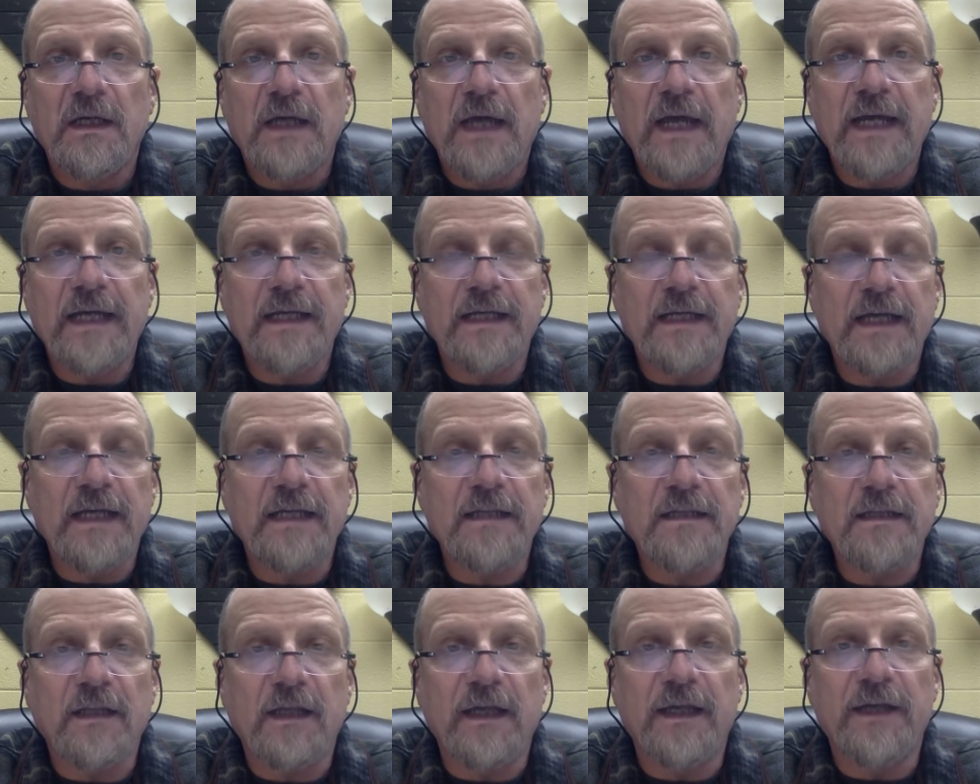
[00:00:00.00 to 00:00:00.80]
8
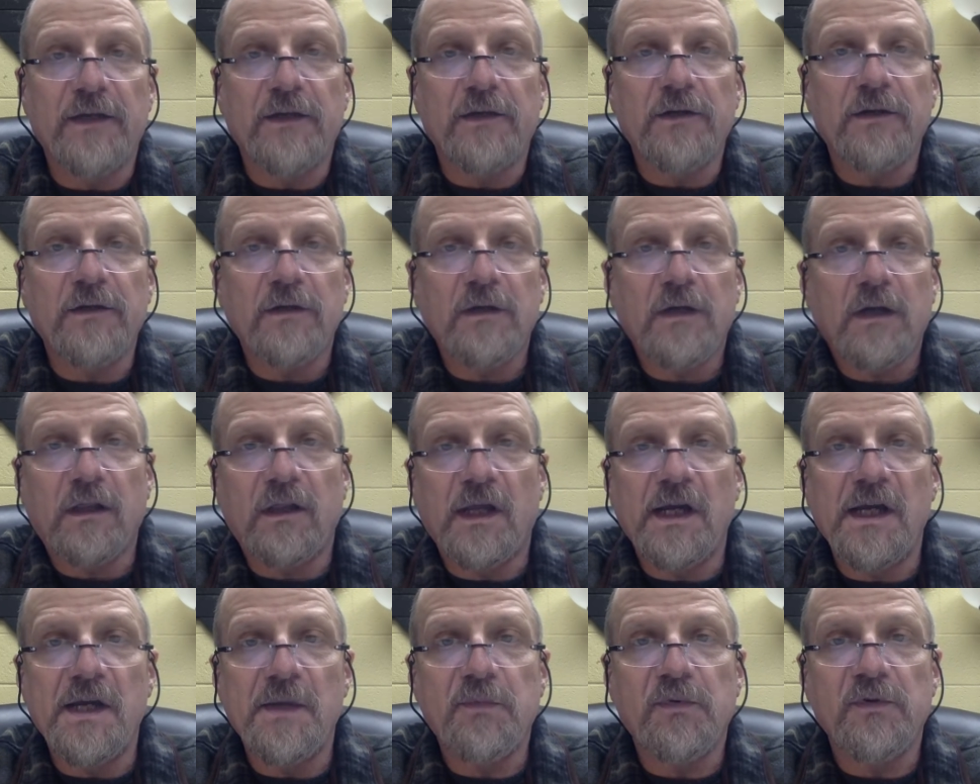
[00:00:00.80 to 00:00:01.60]
days later,
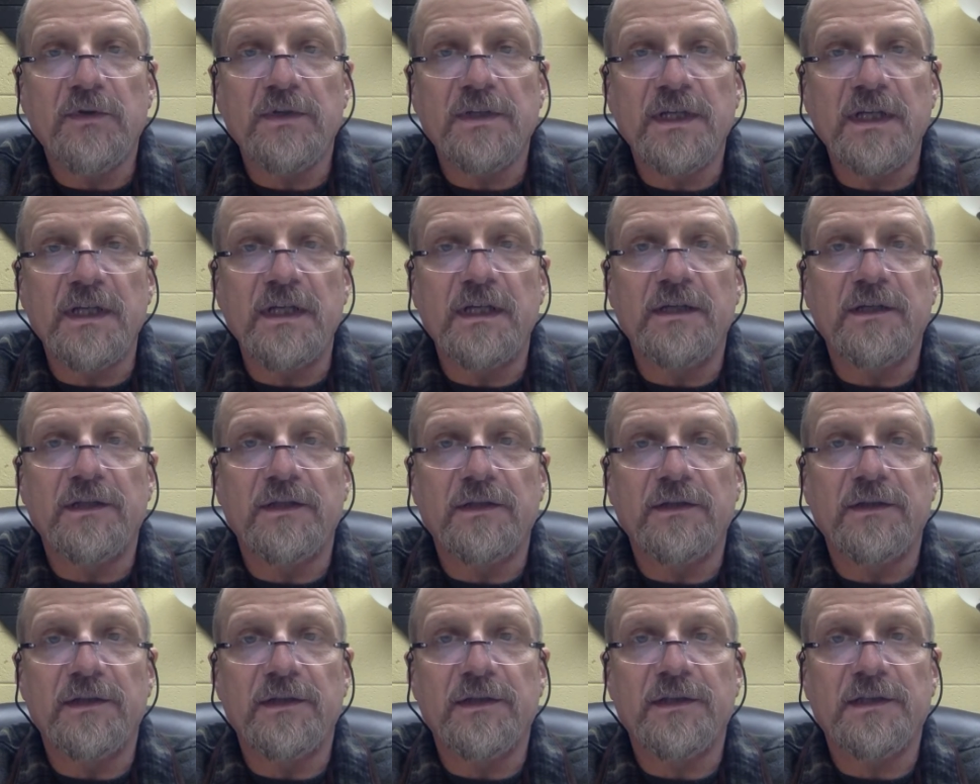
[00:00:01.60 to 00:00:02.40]
Clay presented
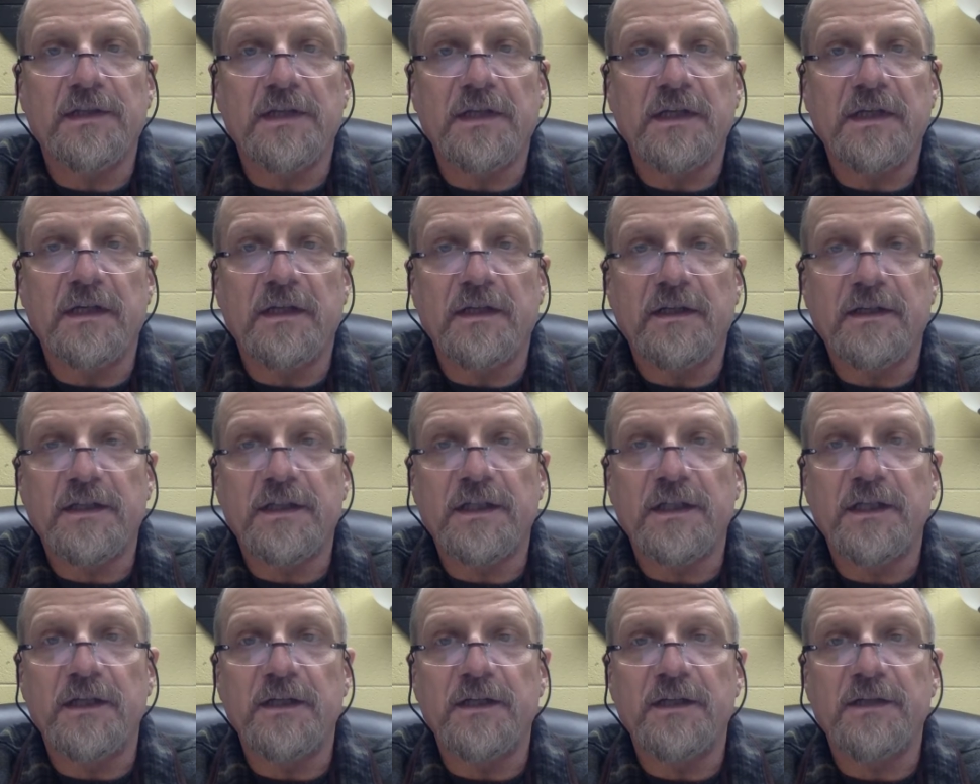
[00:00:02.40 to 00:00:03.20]
to the Senate a
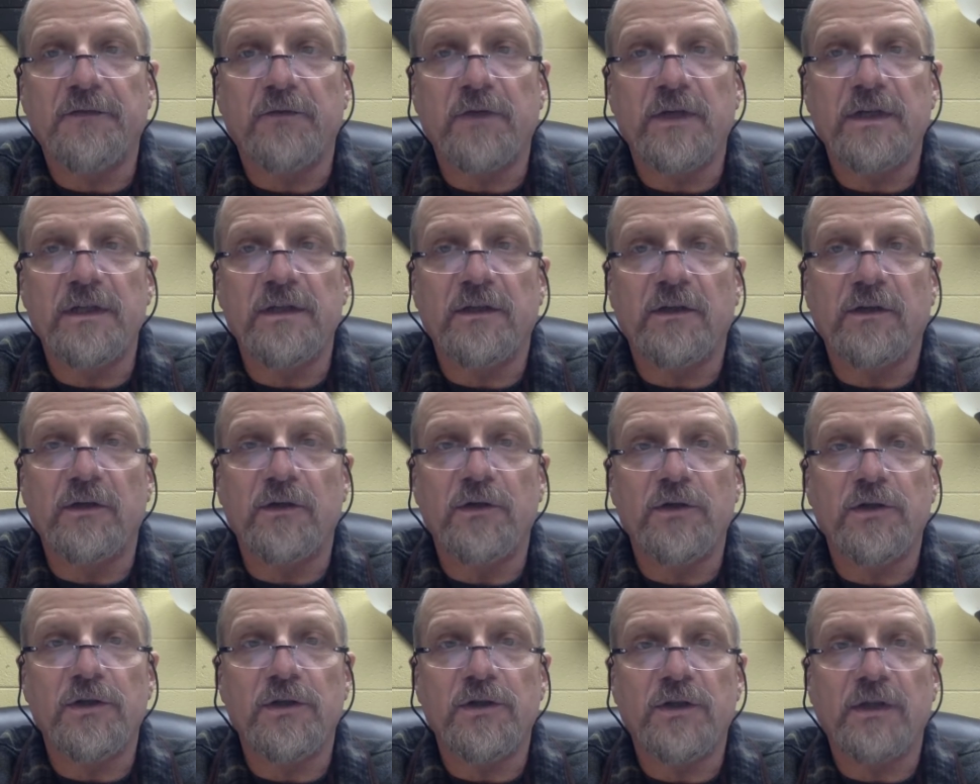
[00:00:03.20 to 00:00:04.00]
series of
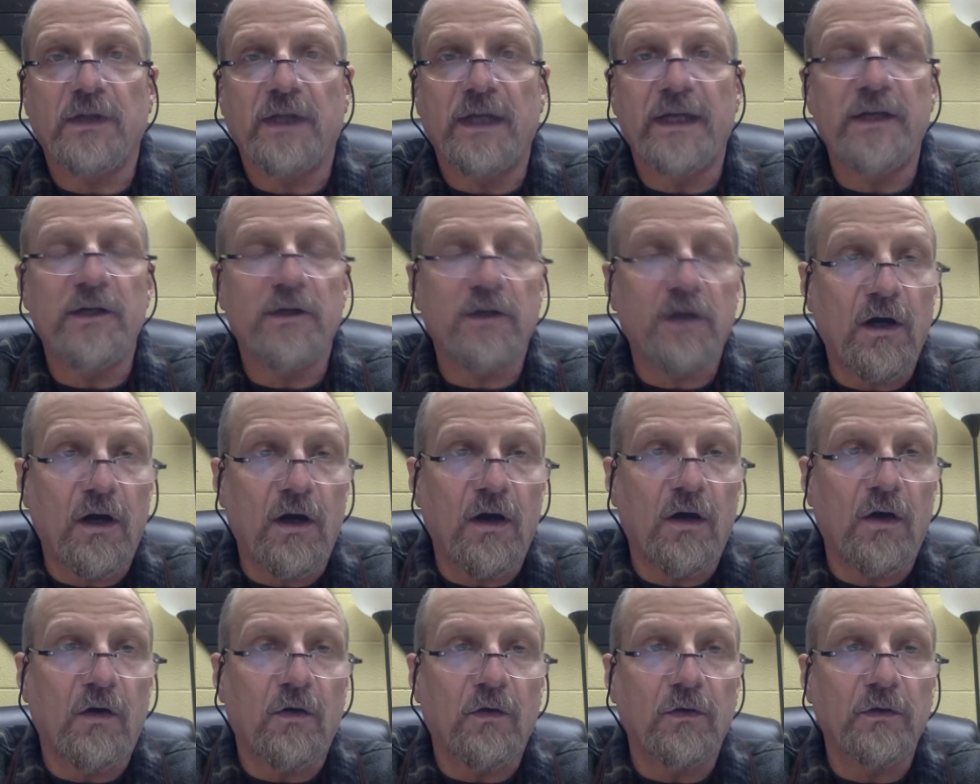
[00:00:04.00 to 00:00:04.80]
resolutions later
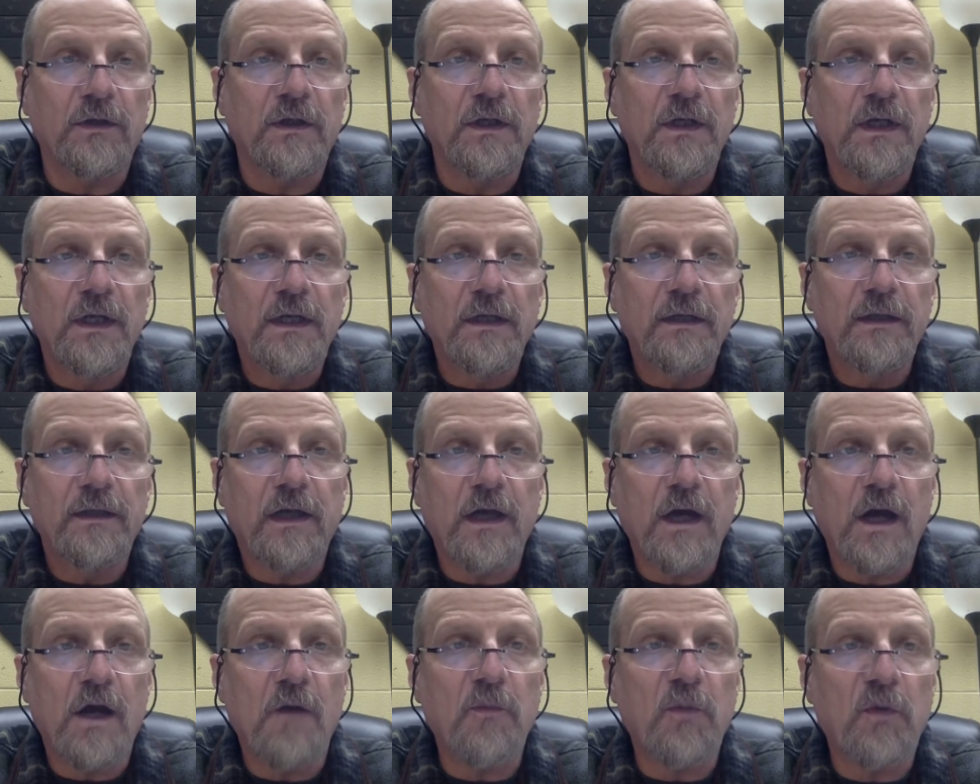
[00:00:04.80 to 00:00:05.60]
called the
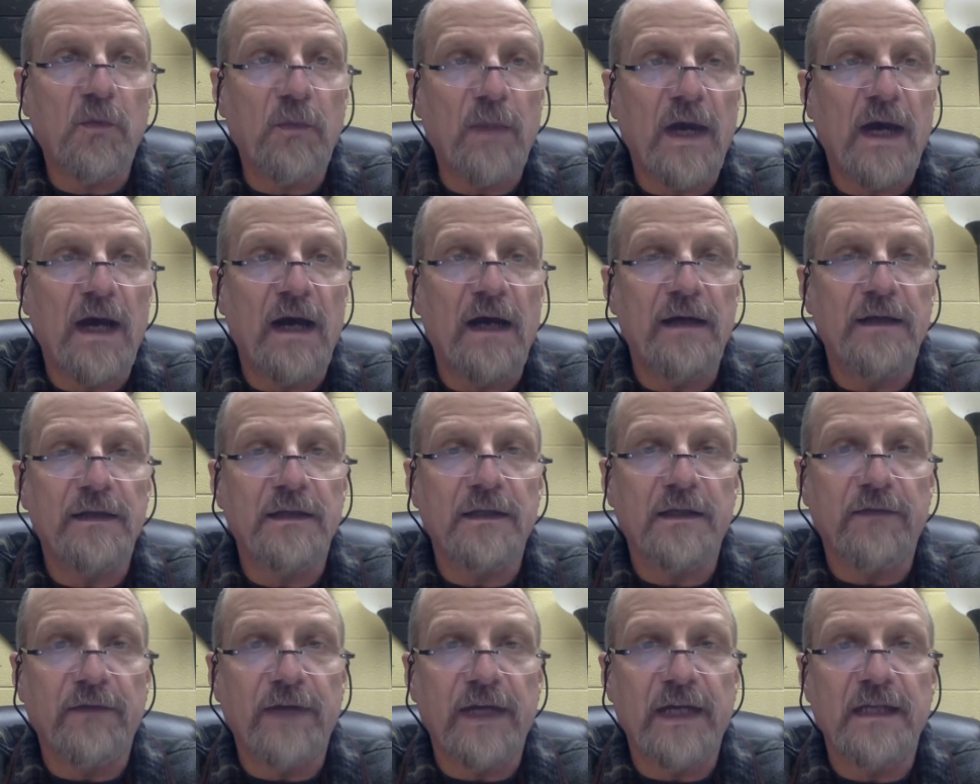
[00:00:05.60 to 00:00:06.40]
Compromise
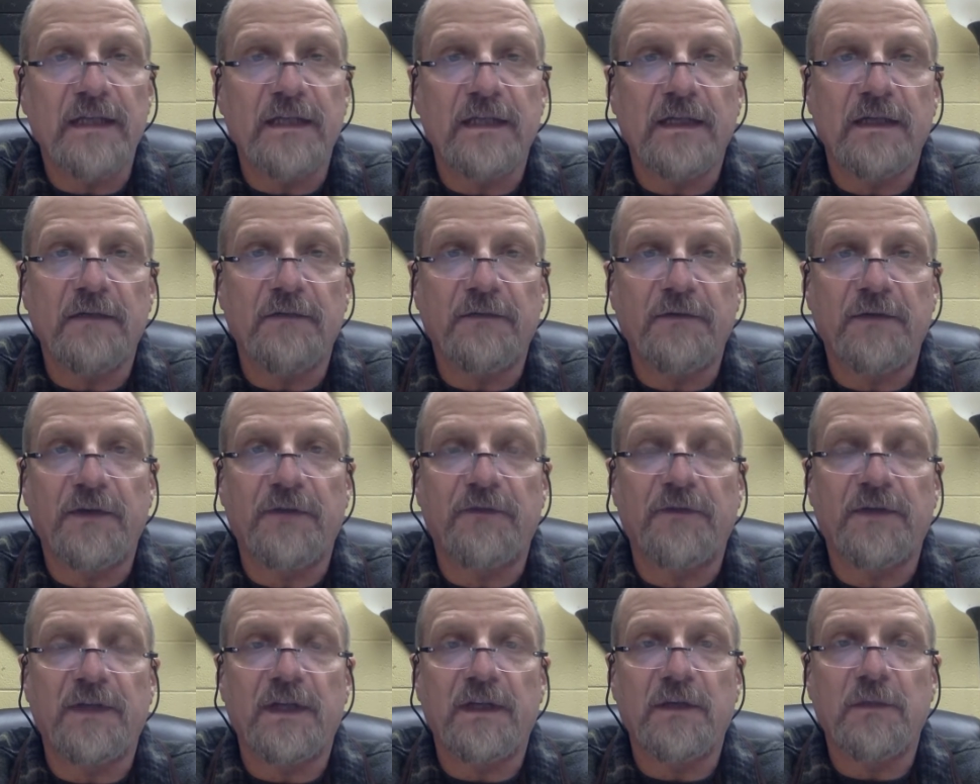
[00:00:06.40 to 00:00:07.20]
of
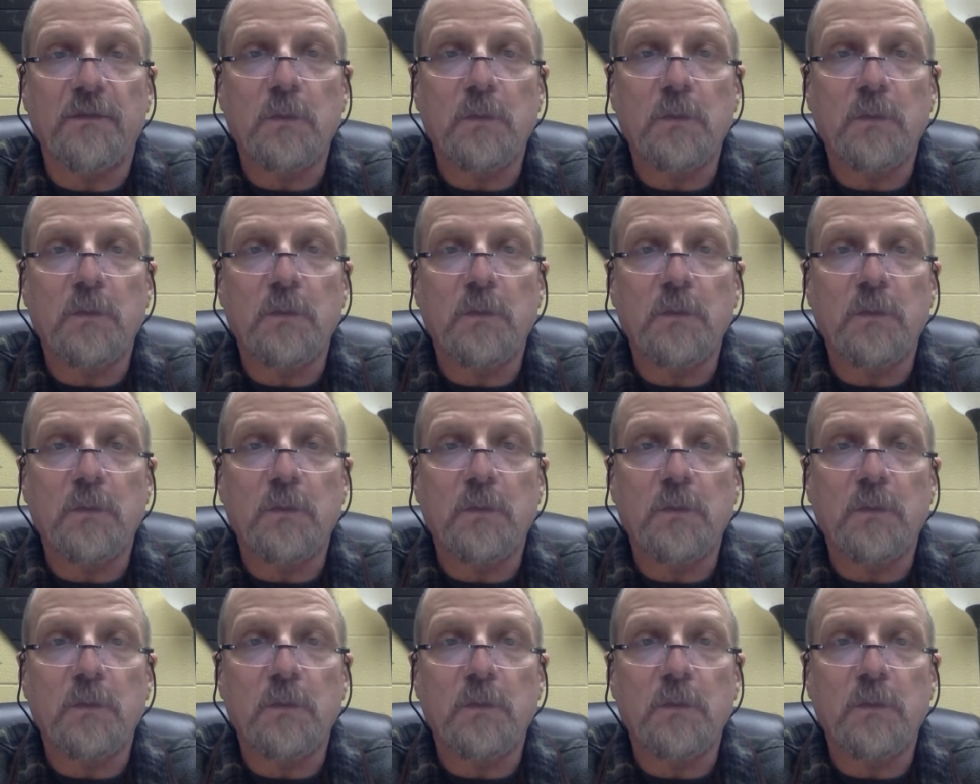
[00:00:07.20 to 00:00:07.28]
1850.